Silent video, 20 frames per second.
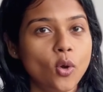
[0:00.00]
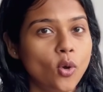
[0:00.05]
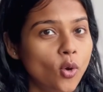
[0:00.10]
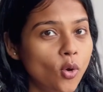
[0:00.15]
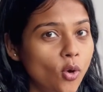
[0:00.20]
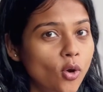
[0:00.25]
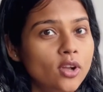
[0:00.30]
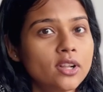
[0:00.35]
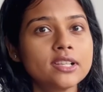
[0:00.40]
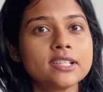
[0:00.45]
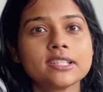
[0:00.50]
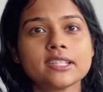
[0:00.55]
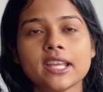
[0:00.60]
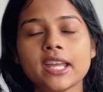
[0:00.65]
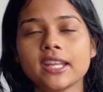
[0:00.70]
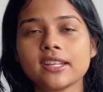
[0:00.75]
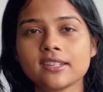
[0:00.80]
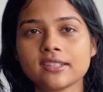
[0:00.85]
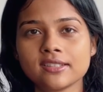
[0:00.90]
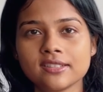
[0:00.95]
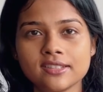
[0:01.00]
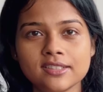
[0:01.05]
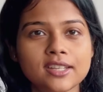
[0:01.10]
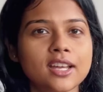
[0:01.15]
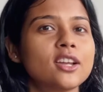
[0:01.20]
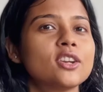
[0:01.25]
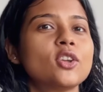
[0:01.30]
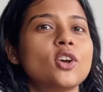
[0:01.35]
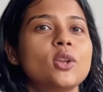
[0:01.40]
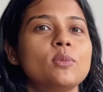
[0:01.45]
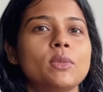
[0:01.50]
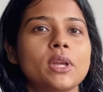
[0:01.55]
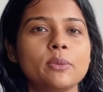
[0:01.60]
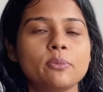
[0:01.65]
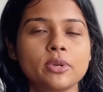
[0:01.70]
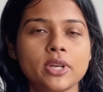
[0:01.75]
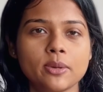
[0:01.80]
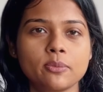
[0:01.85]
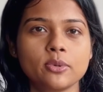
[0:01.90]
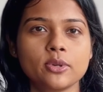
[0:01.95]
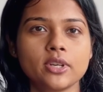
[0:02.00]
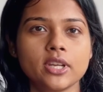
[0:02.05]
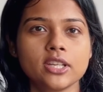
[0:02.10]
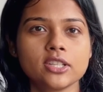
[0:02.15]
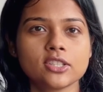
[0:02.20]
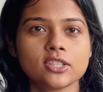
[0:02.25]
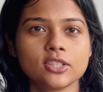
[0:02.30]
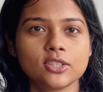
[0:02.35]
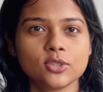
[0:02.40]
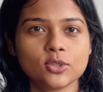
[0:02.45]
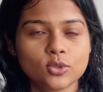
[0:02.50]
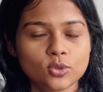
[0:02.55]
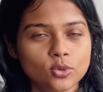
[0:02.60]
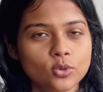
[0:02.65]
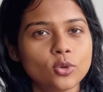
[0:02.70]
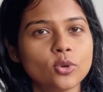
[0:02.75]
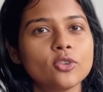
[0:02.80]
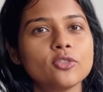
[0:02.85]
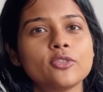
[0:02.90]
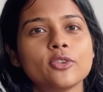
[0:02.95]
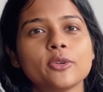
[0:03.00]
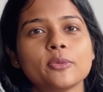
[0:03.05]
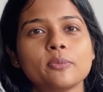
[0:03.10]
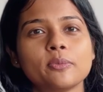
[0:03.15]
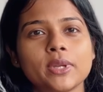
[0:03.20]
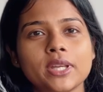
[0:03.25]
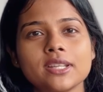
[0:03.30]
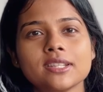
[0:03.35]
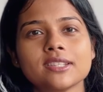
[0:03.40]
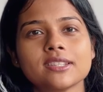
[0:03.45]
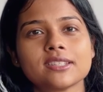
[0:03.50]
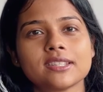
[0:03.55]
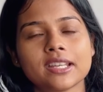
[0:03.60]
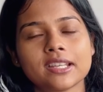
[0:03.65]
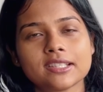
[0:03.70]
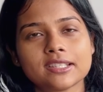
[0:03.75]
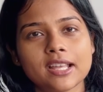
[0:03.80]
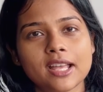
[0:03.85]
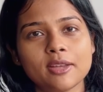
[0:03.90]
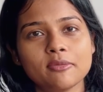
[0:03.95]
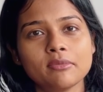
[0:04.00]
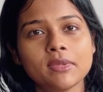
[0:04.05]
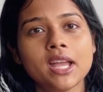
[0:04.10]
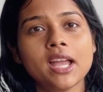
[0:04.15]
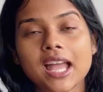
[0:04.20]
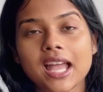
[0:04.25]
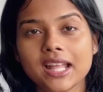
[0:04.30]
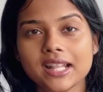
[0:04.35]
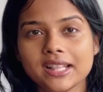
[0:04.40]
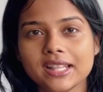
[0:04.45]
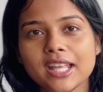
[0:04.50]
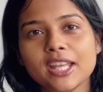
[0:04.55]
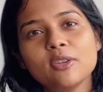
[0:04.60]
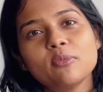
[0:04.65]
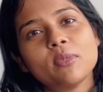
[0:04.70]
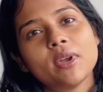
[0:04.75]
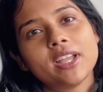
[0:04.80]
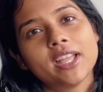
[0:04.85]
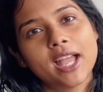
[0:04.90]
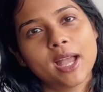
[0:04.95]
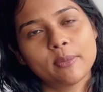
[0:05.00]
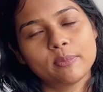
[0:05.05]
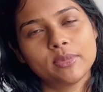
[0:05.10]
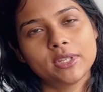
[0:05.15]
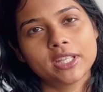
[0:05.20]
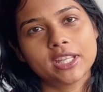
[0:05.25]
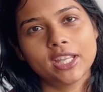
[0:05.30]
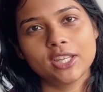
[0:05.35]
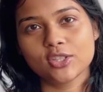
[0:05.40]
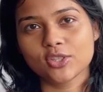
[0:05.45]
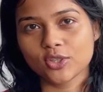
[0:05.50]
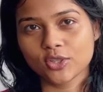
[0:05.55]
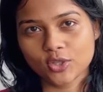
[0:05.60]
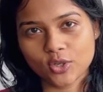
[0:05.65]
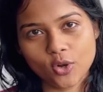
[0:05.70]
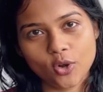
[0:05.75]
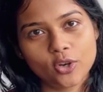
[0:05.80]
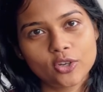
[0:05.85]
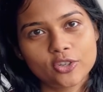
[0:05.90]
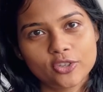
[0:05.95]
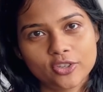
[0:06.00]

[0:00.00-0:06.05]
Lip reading: all set, done all my preparation to go for PACES exam, and then my application got